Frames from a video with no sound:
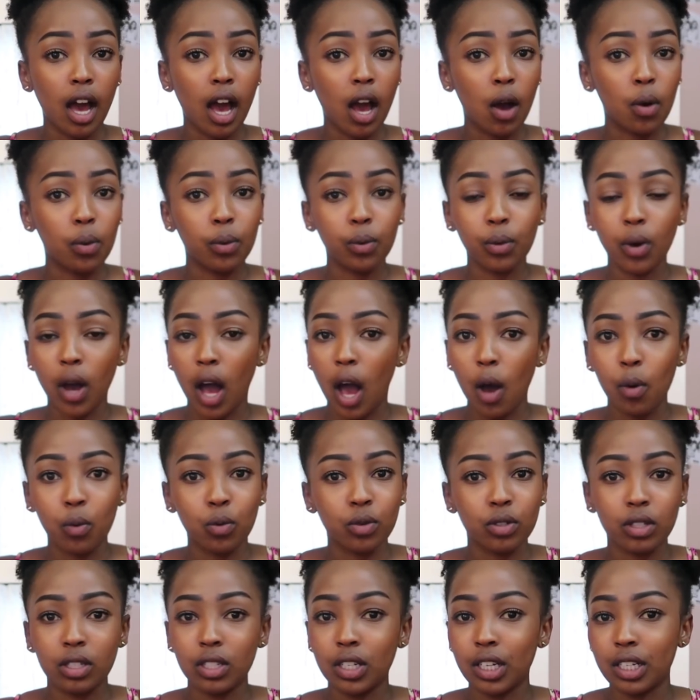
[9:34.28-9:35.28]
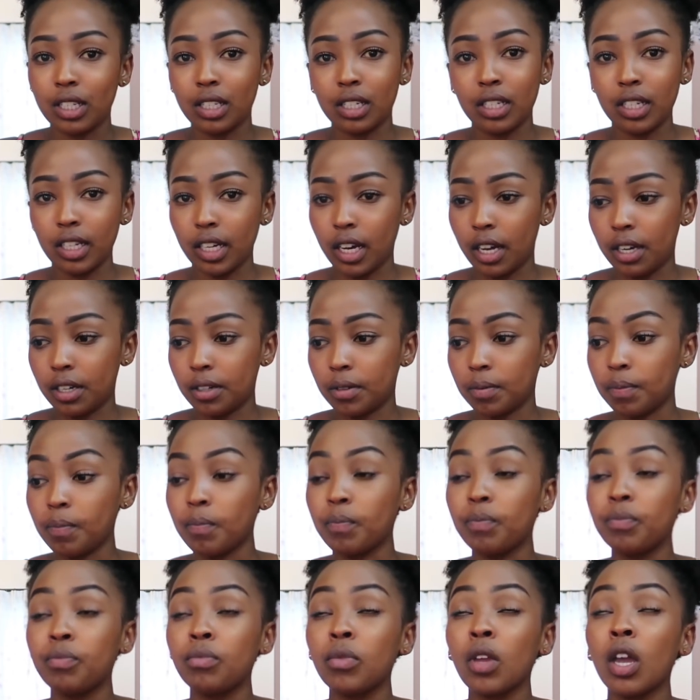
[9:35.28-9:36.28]
I was just done.
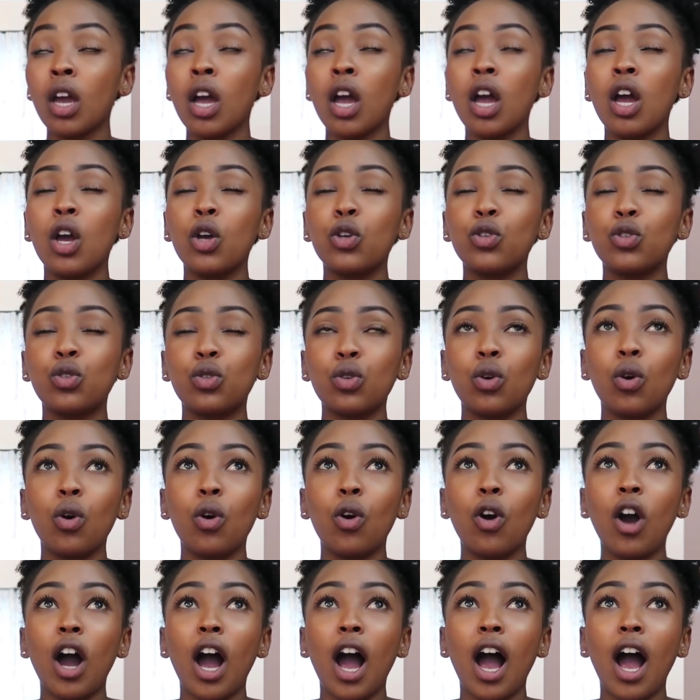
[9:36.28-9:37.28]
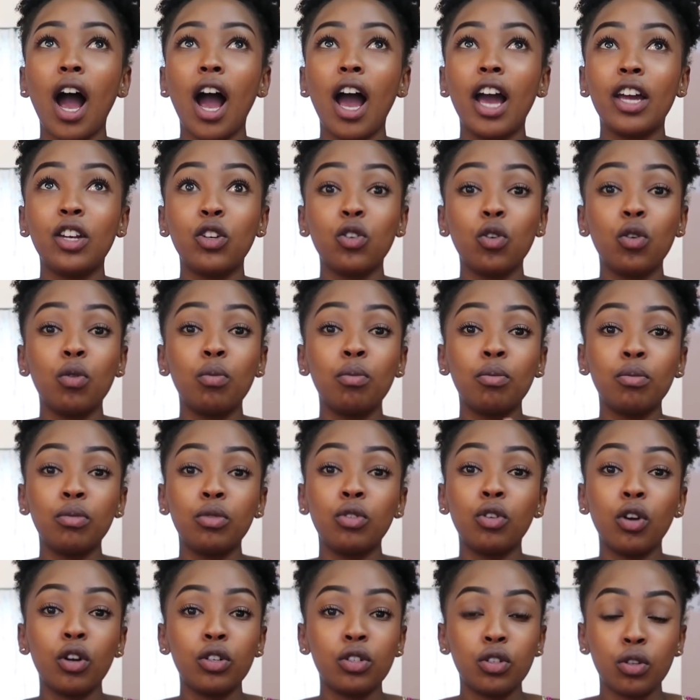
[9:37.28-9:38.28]
So I know
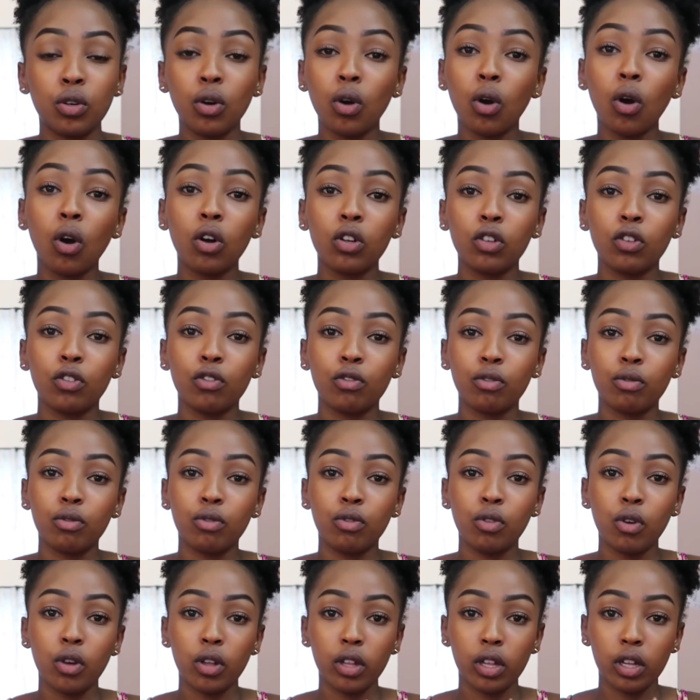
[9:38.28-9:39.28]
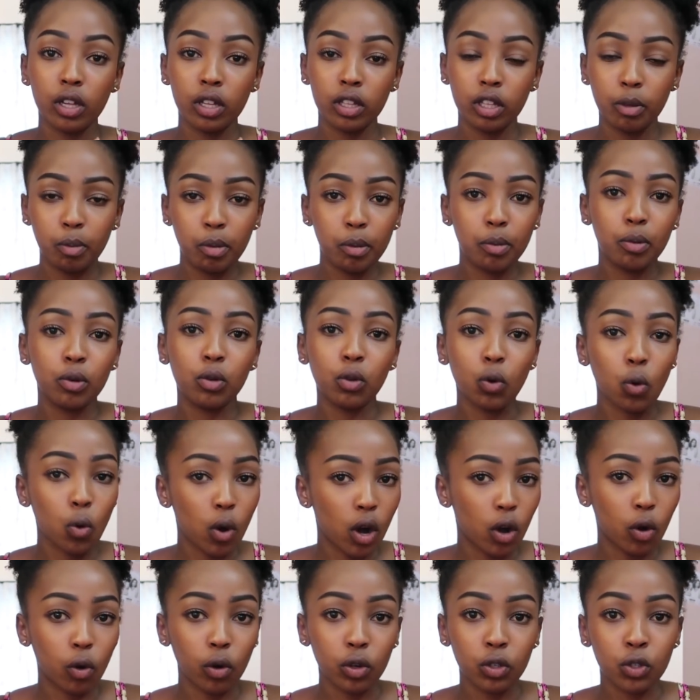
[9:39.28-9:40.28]
not all of the people
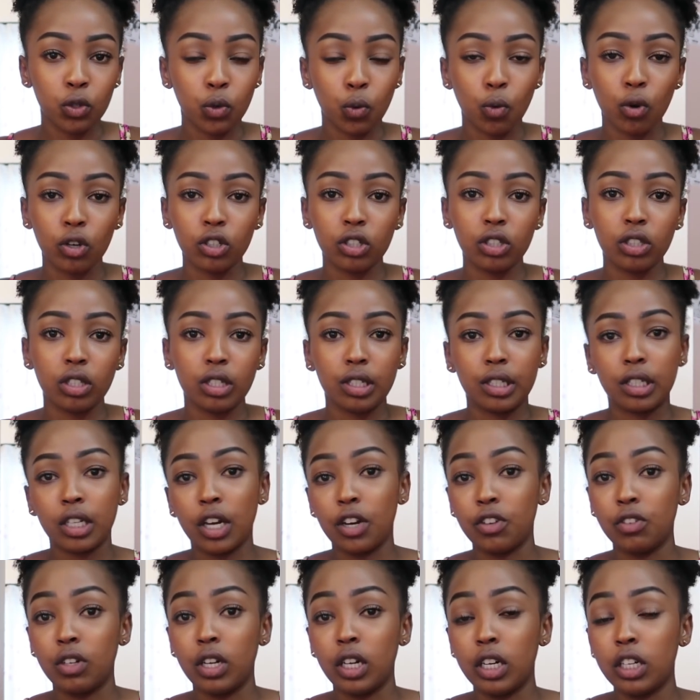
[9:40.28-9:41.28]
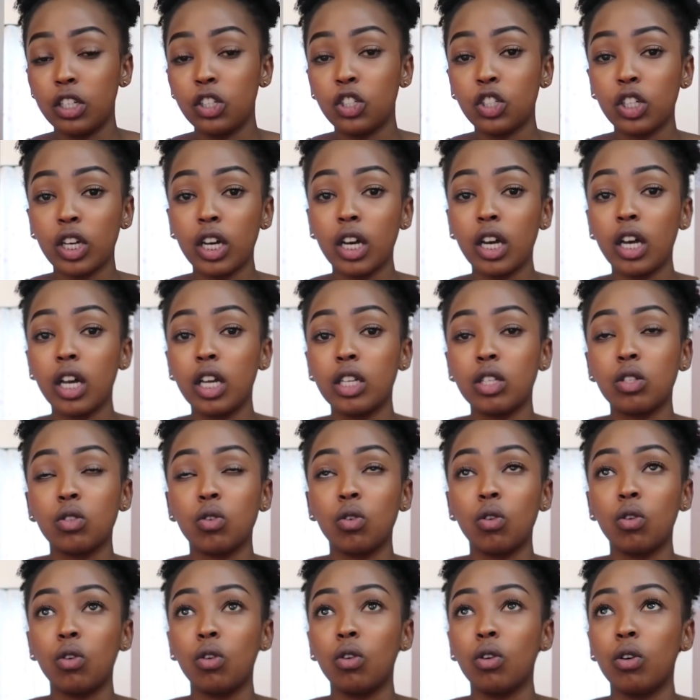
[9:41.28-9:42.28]
who are going to watch this are
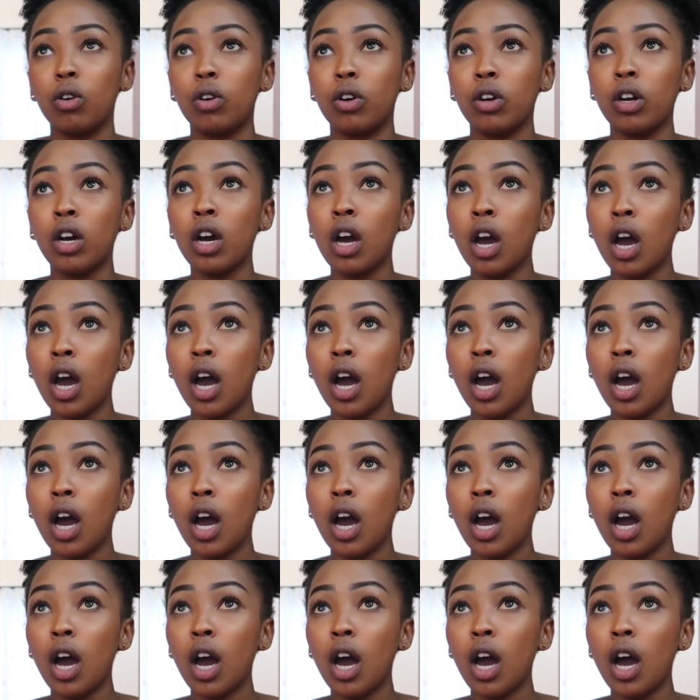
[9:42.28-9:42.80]
religious or